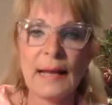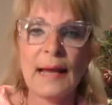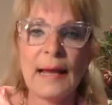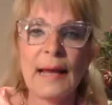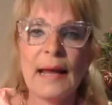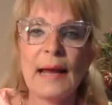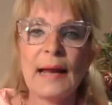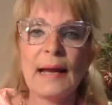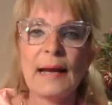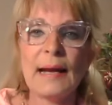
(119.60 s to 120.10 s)

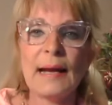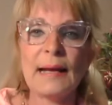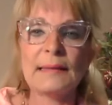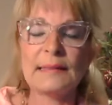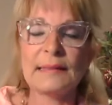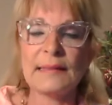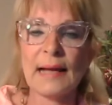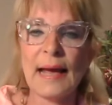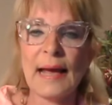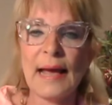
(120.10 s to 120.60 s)
And
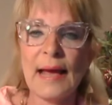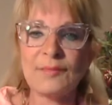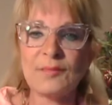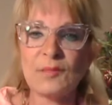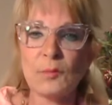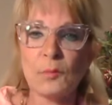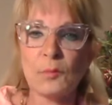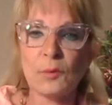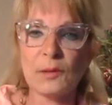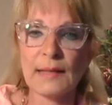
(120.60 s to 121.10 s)
did I have
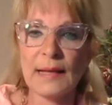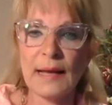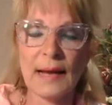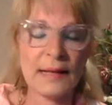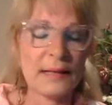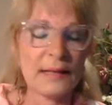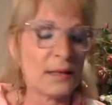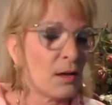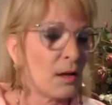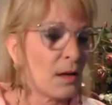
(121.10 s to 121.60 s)
to work
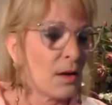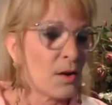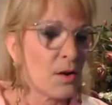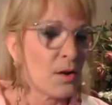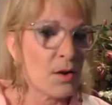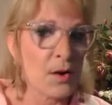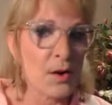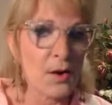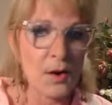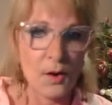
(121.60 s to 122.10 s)
at it?
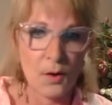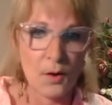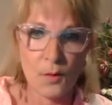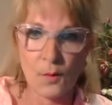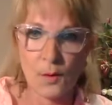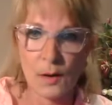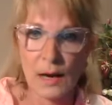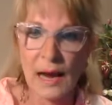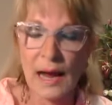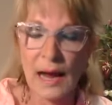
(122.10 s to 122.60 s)
No.